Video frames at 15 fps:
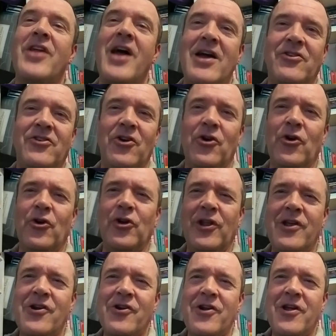that
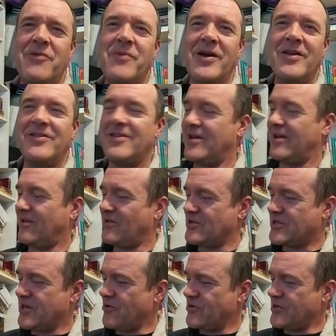earlier in my thing, the
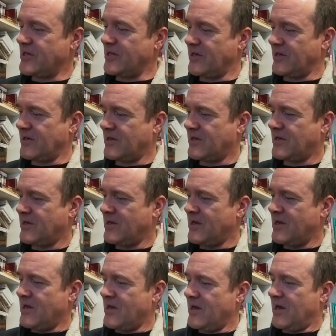Serentine
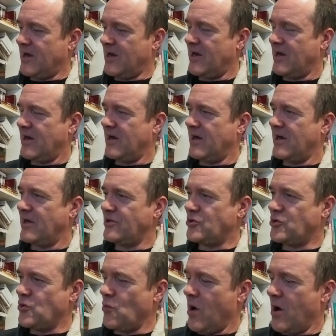
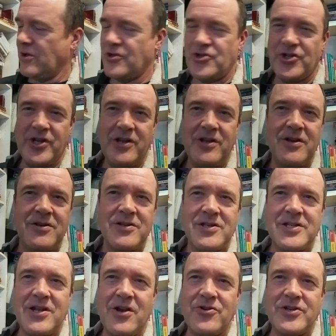duology.
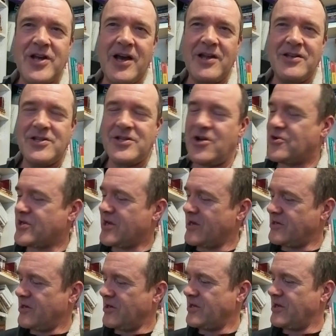
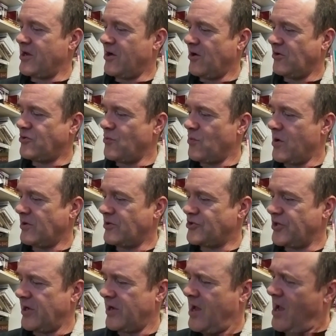Serentine
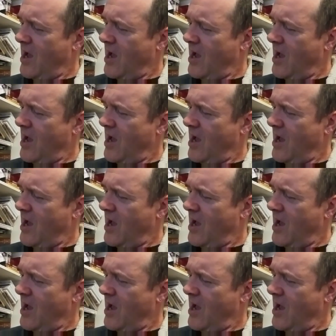duology.